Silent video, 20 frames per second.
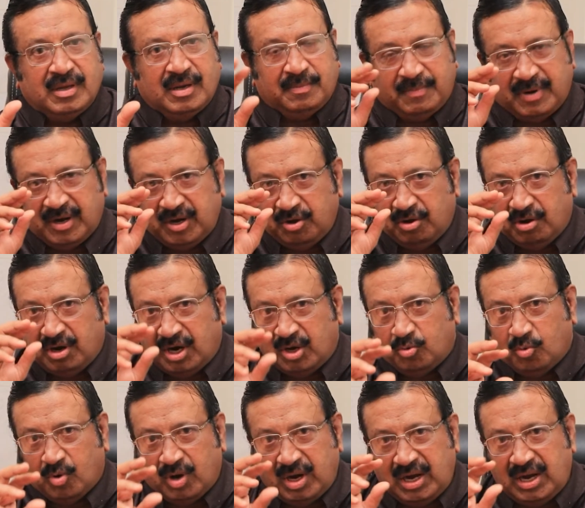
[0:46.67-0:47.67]
But you
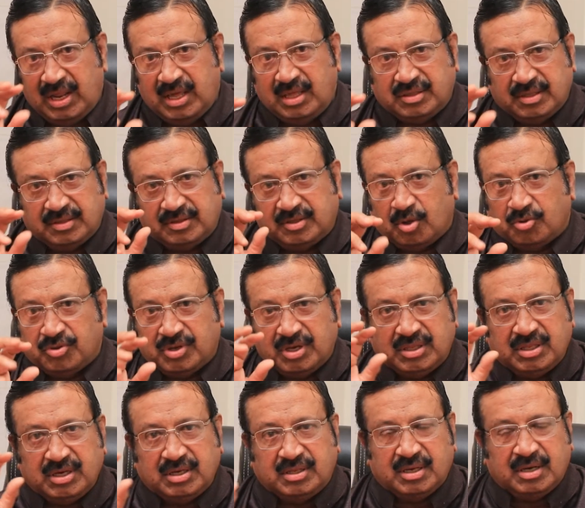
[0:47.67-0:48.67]
got only 6,000
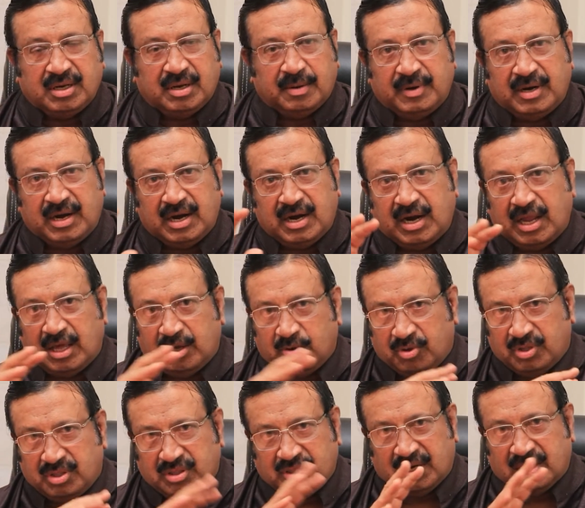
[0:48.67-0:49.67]
seats in Tamil Nadu,
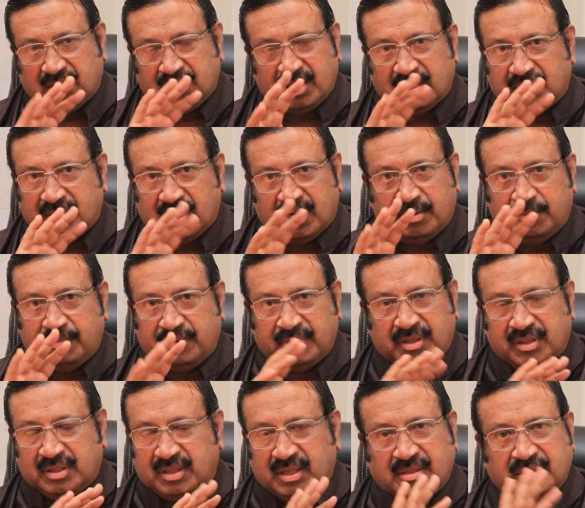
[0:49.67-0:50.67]
likewise
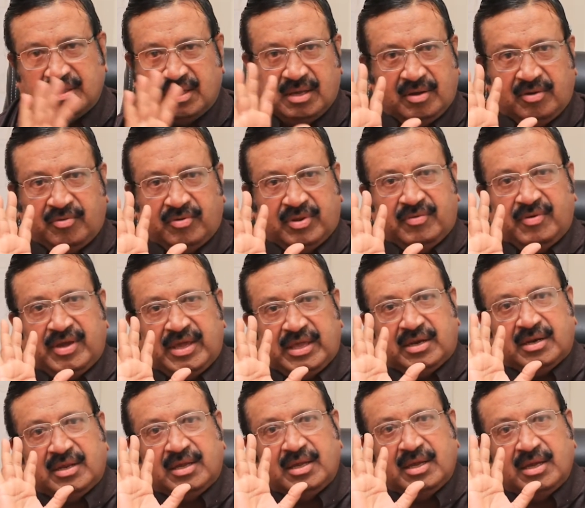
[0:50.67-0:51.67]
certain things everywhere.
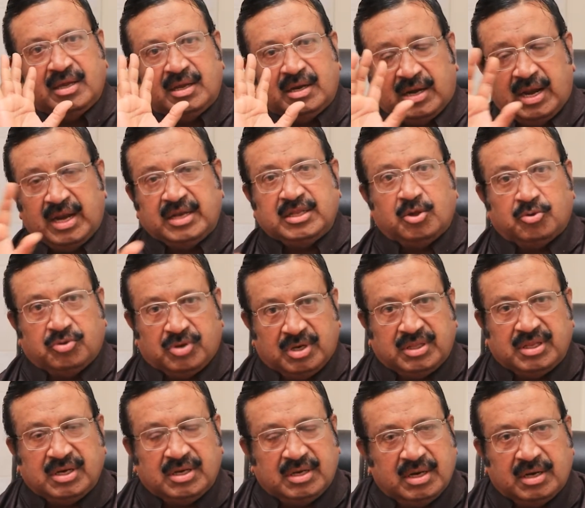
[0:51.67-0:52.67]
9,000
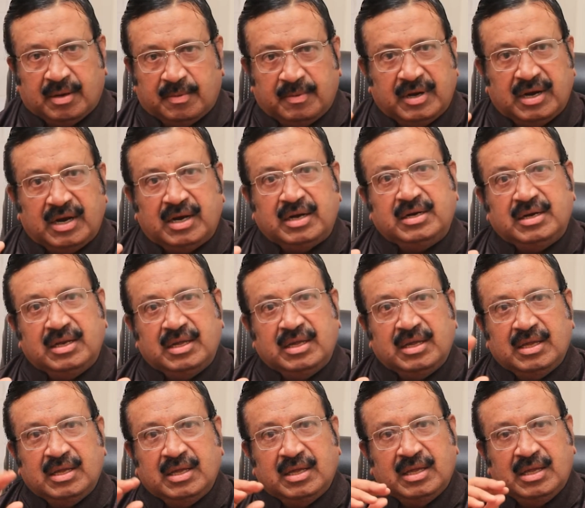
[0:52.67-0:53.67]
seats in Tamil Nadu.
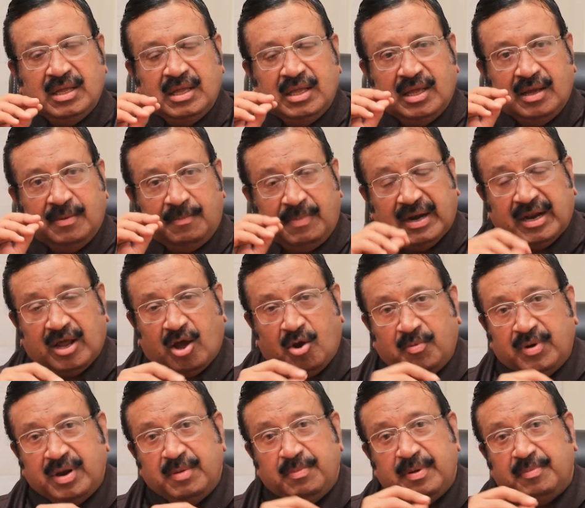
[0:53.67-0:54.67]
But how
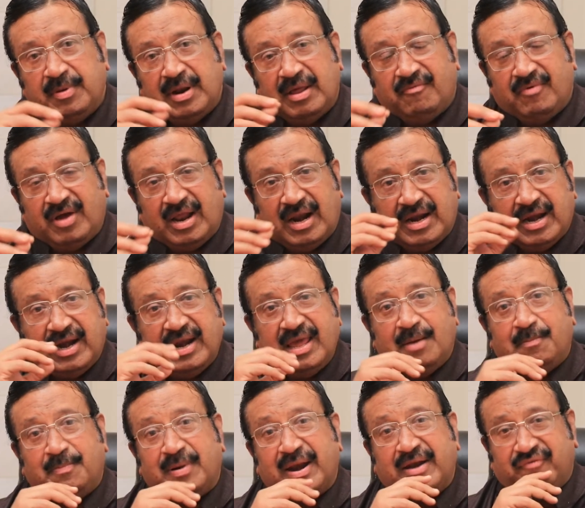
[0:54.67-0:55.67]
many people have already
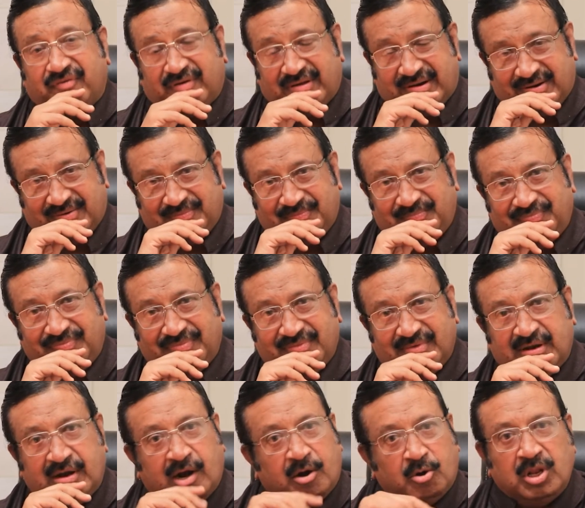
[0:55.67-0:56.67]
applied for?
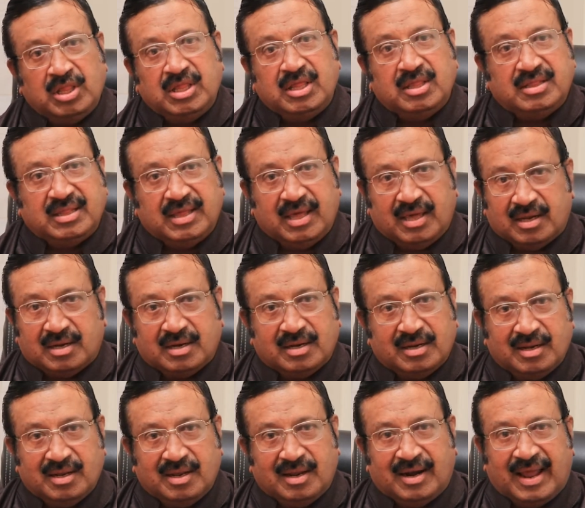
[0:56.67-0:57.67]
Not only this year,
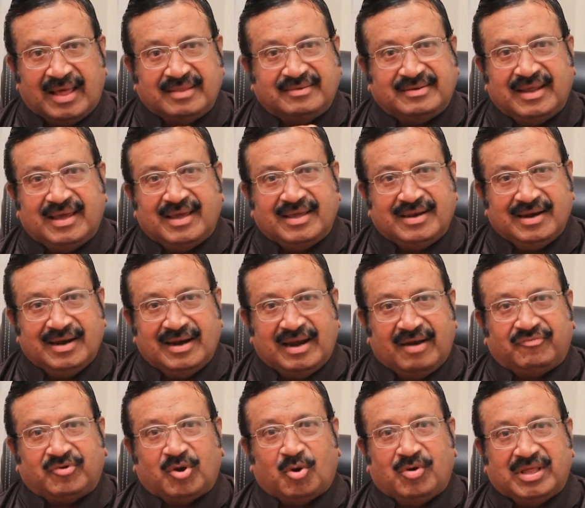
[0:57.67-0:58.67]
last year
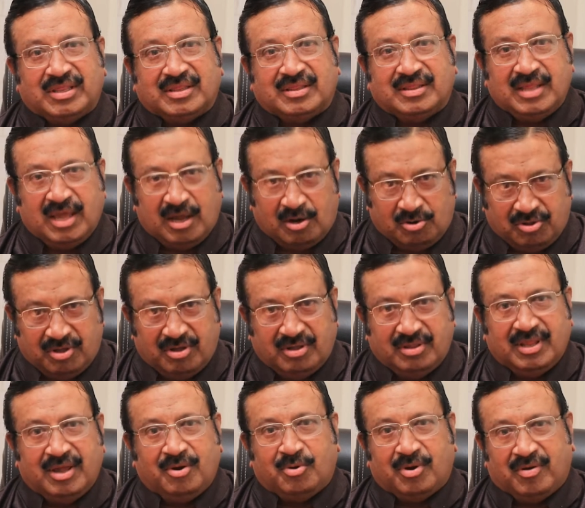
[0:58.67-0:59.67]
leftovers, they
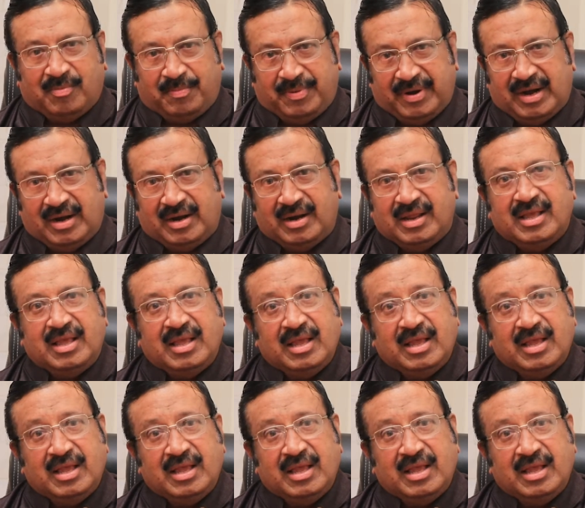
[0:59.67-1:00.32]
would have applied.